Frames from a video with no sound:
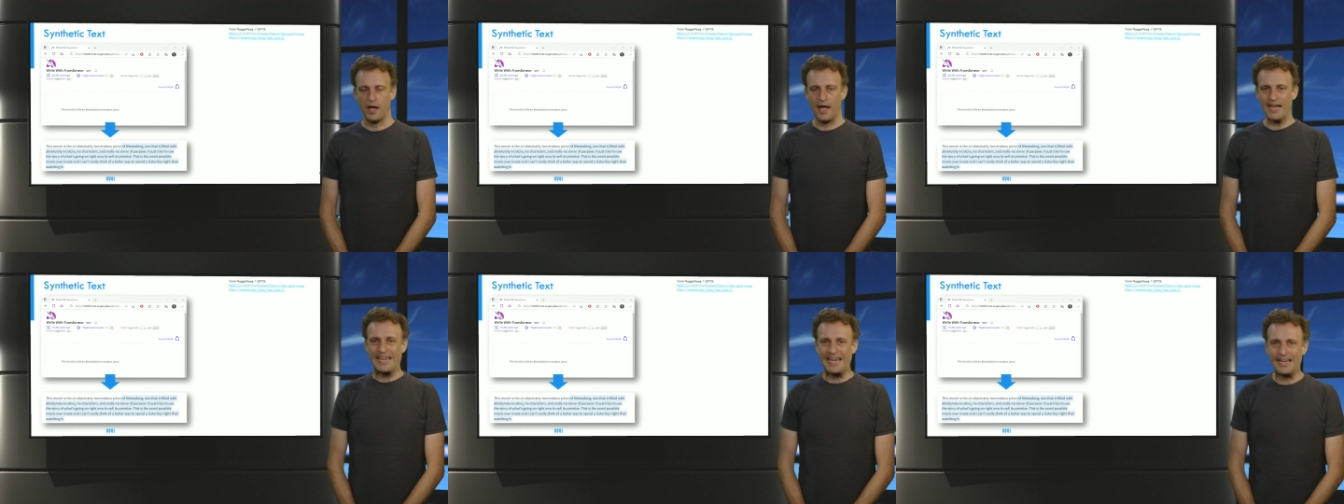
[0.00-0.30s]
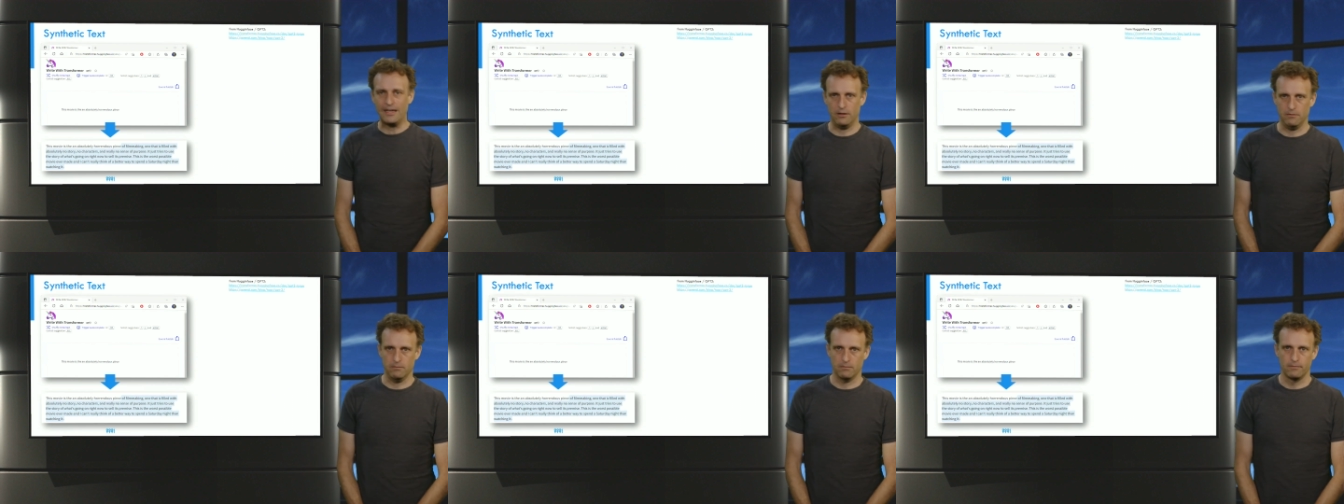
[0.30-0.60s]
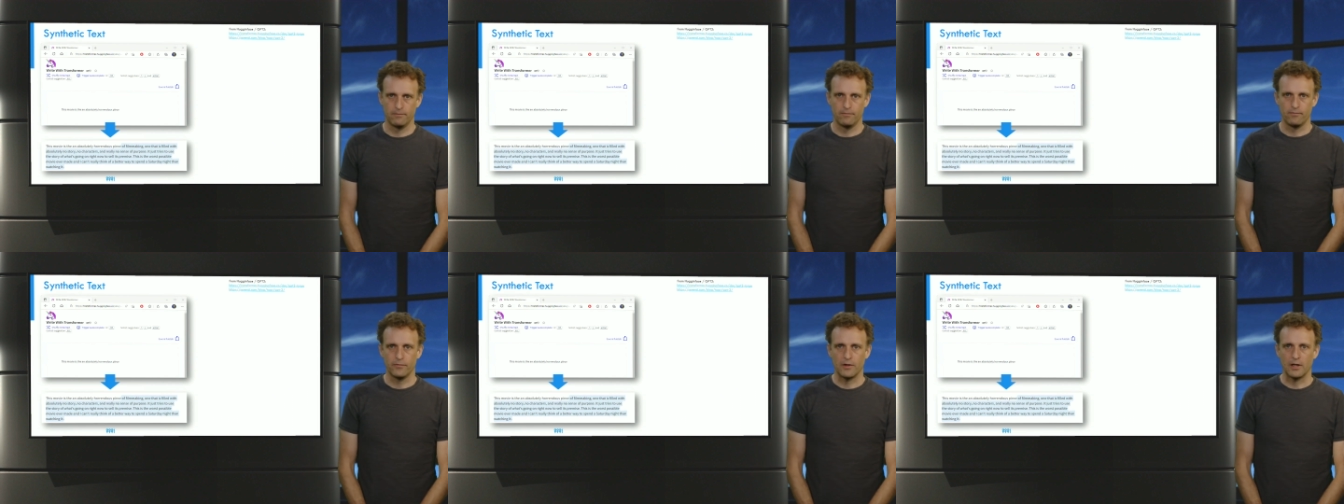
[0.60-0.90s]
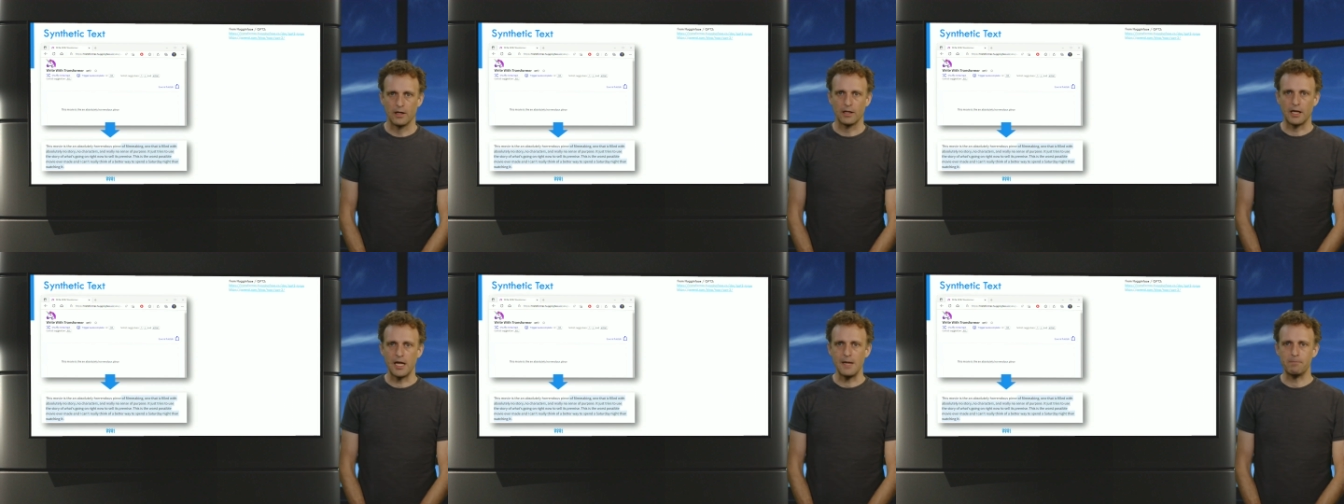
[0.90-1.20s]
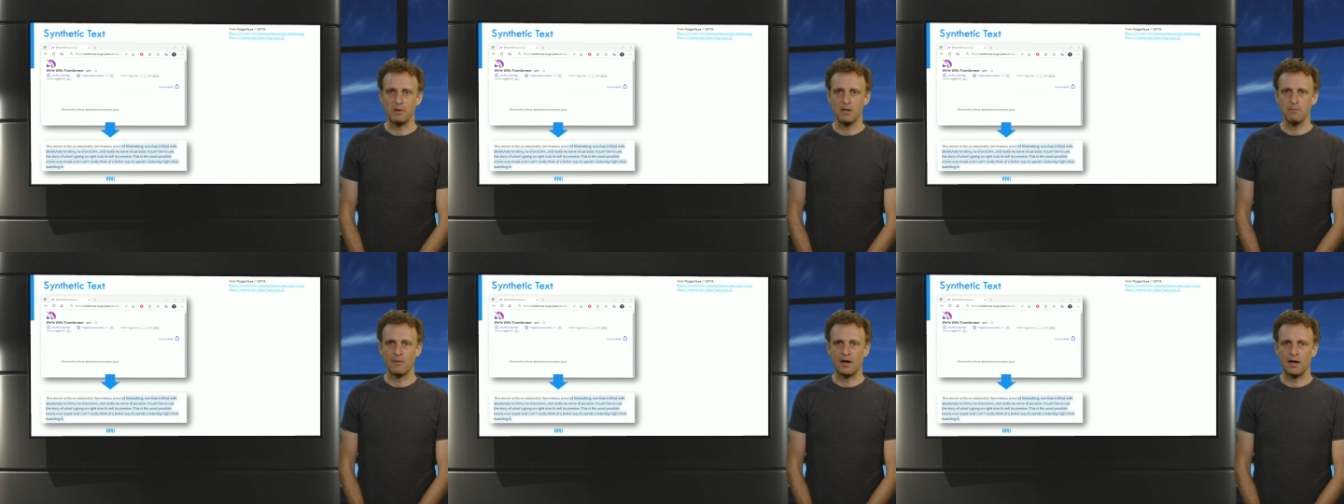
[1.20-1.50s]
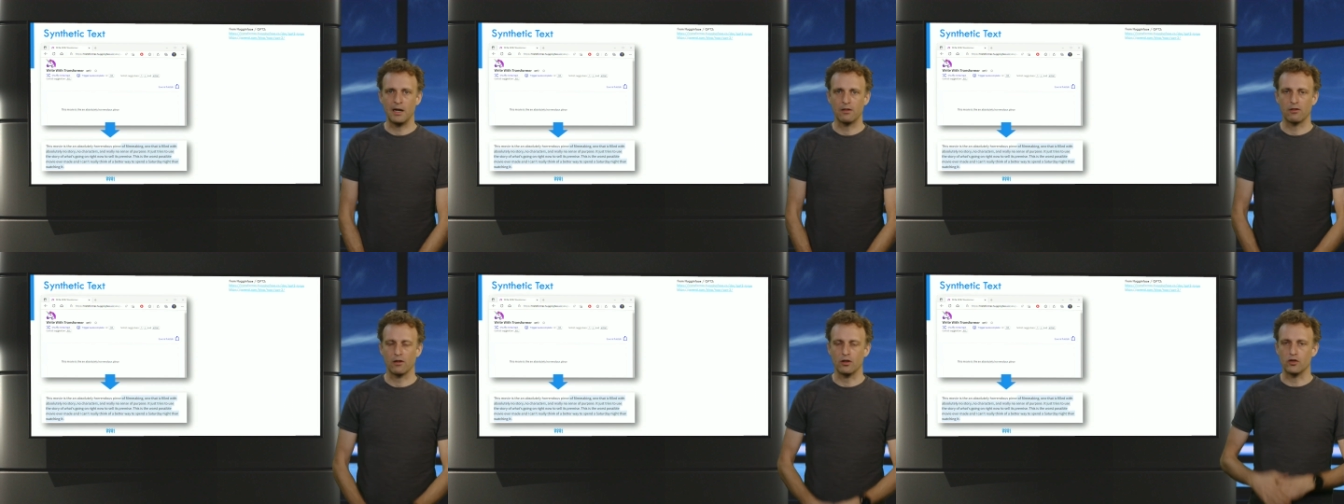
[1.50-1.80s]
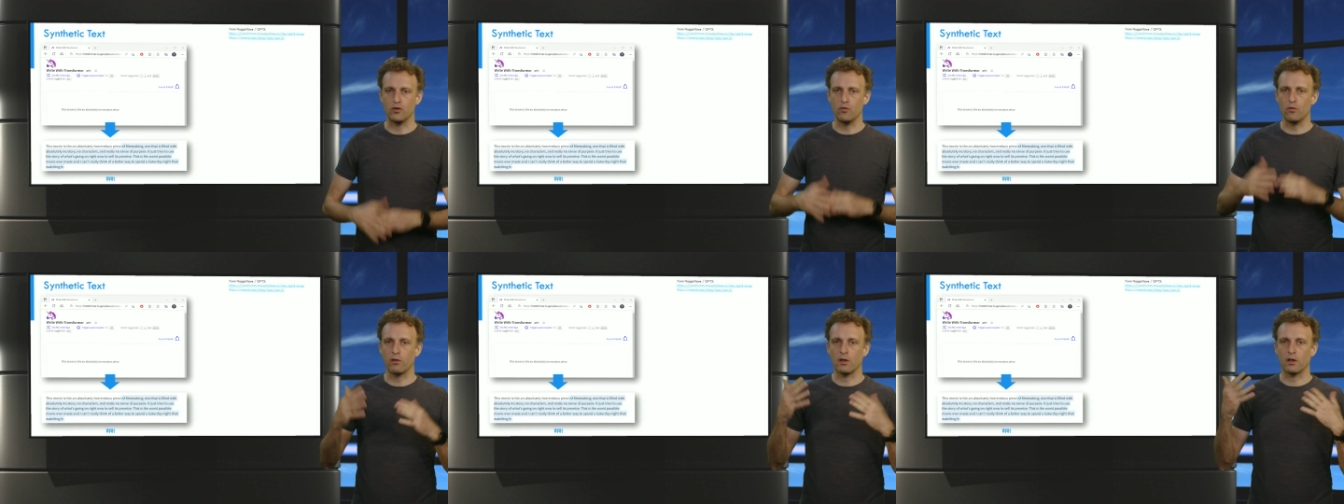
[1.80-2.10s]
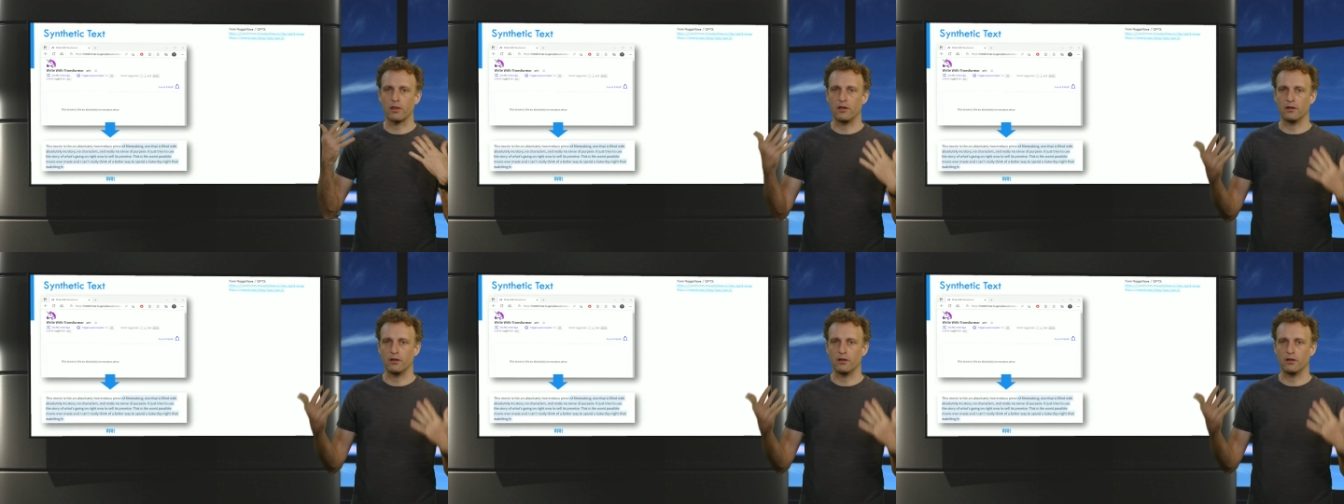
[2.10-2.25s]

Again, keep in mind that using